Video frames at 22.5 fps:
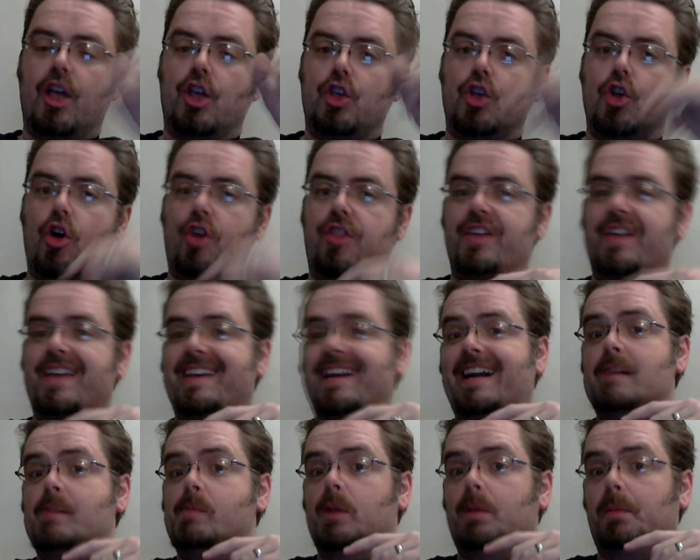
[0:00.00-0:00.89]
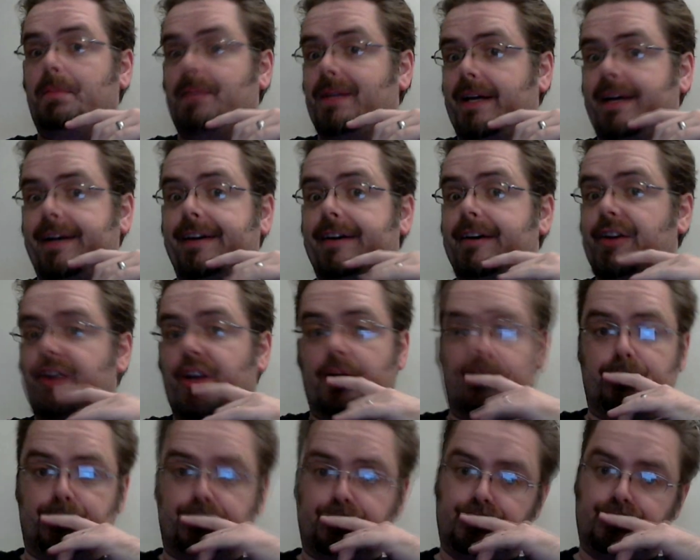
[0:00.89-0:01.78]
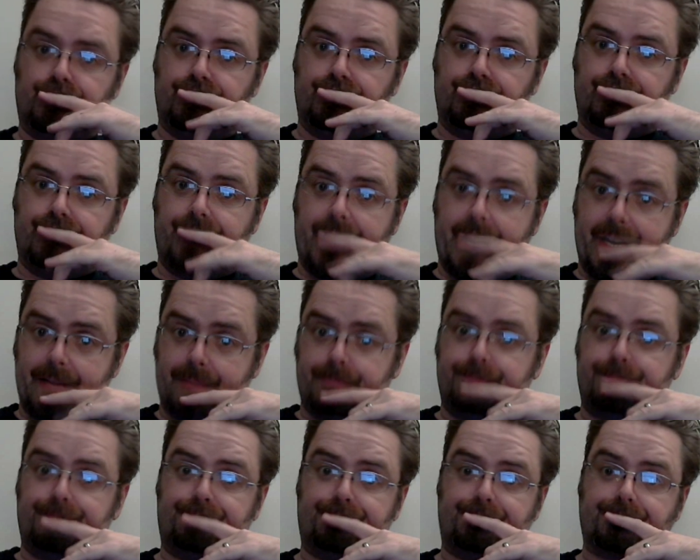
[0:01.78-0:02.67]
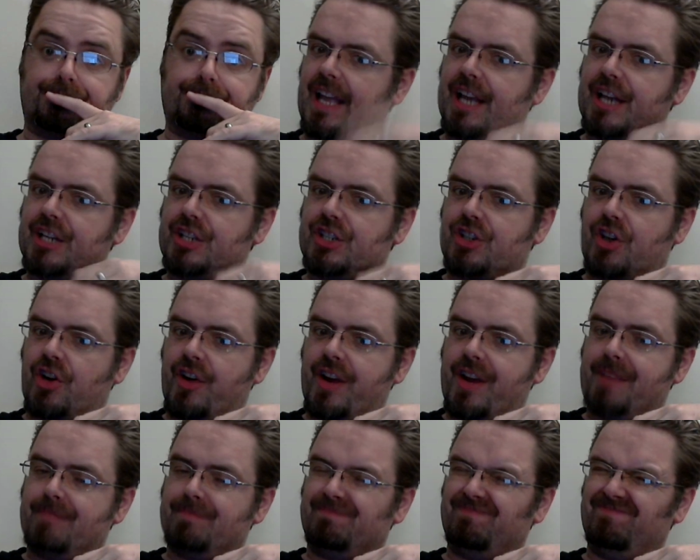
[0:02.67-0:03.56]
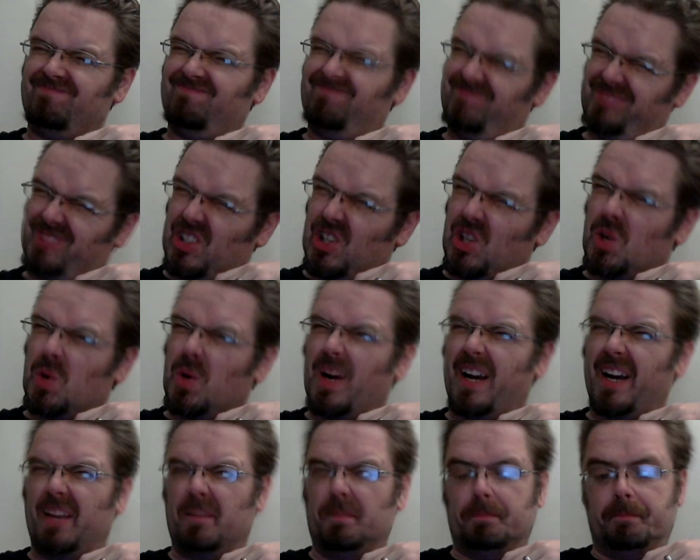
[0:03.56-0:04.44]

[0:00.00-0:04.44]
You're thinking animal and plant, aren't you? Yeah? Sorry, not quite.